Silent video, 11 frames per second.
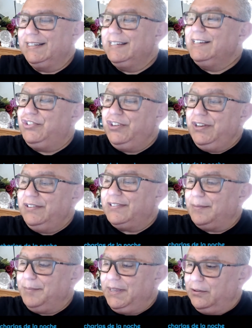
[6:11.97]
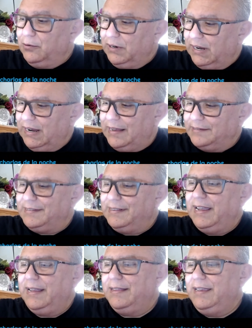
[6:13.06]
she's a middle class
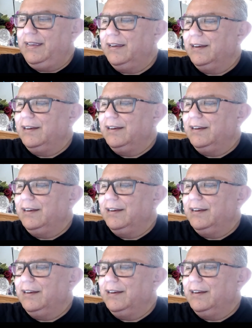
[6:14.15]
lady.